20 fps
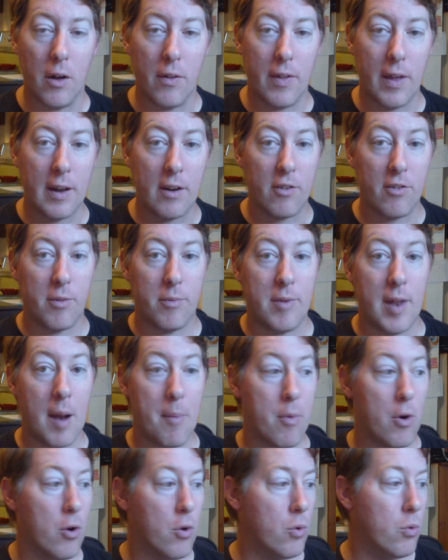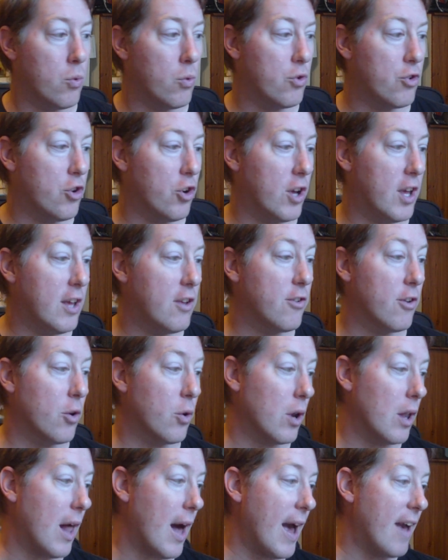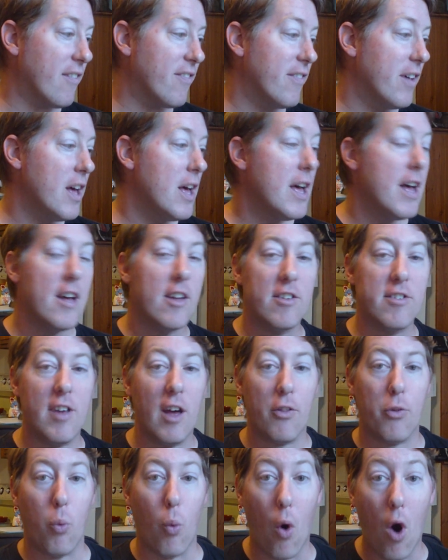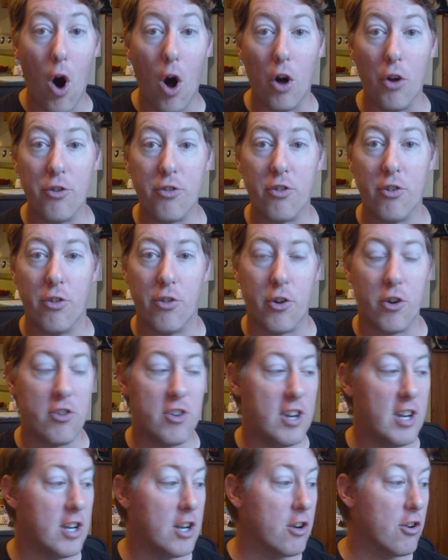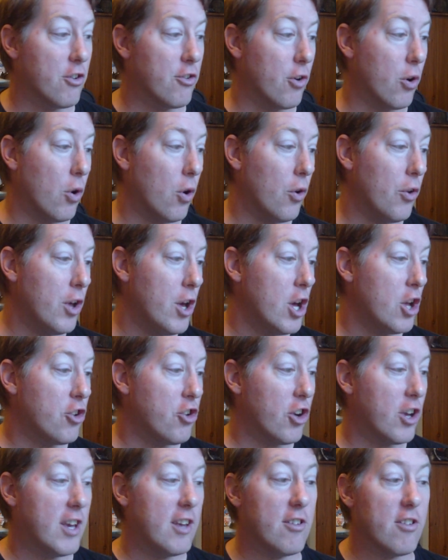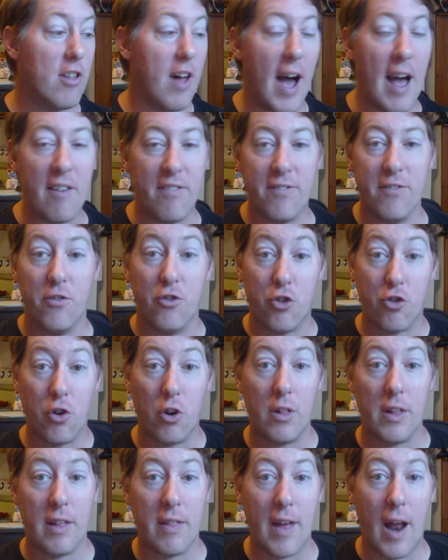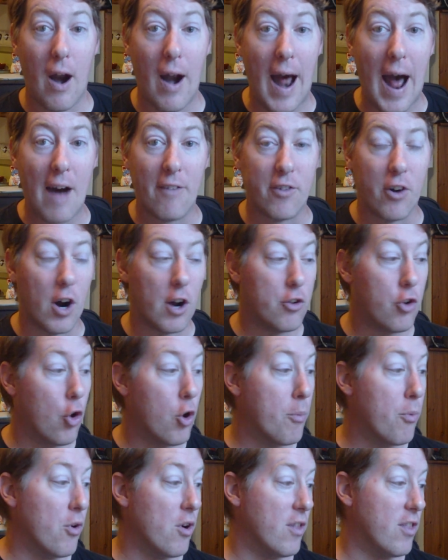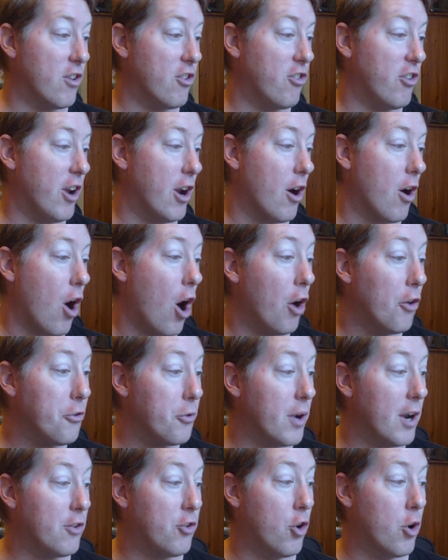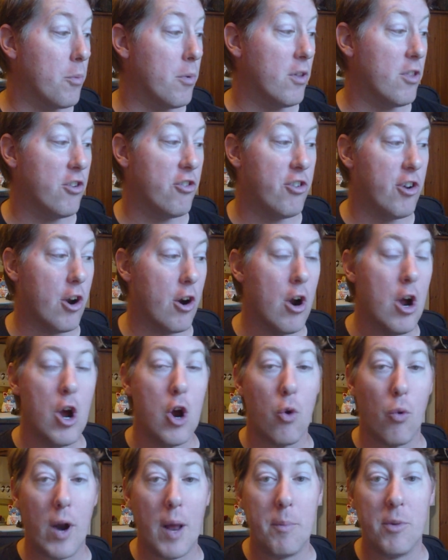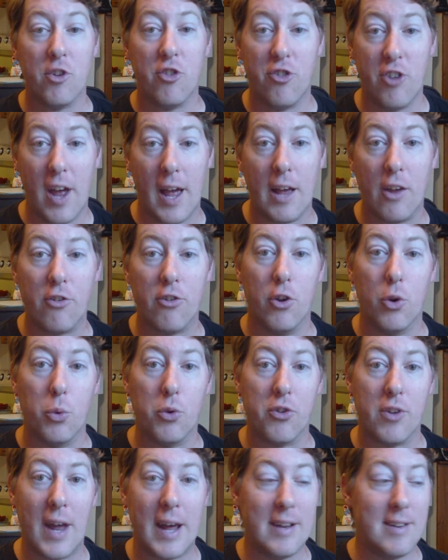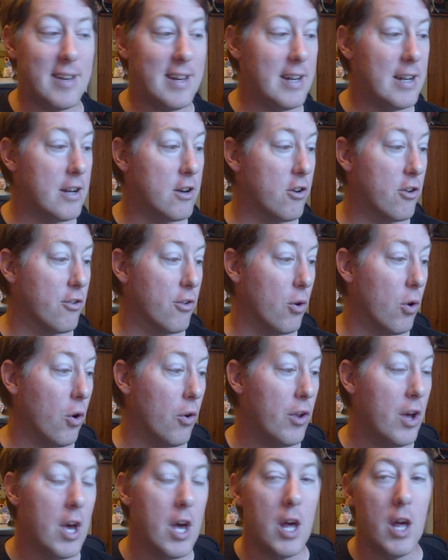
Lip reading: the end of September, who took his own life. Seth Walsh, 13 years old, took his life shortly thereafter, October of this year. Also in October of this year, Raymond Chase, who was 19 years old.